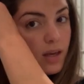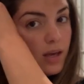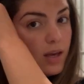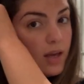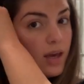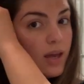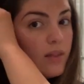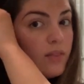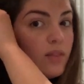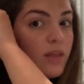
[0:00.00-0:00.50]

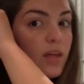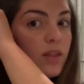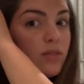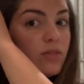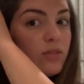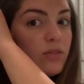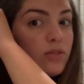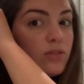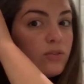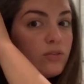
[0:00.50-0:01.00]
and
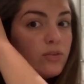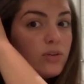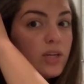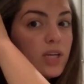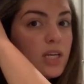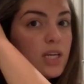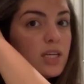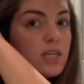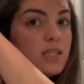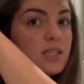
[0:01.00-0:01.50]
then
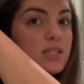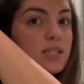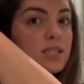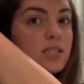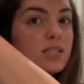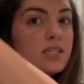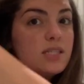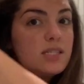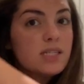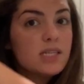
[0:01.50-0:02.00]

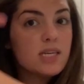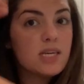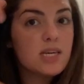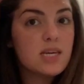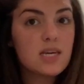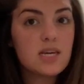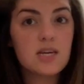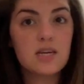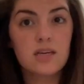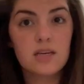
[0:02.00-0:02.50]

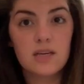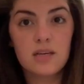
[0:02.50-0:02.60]
3C.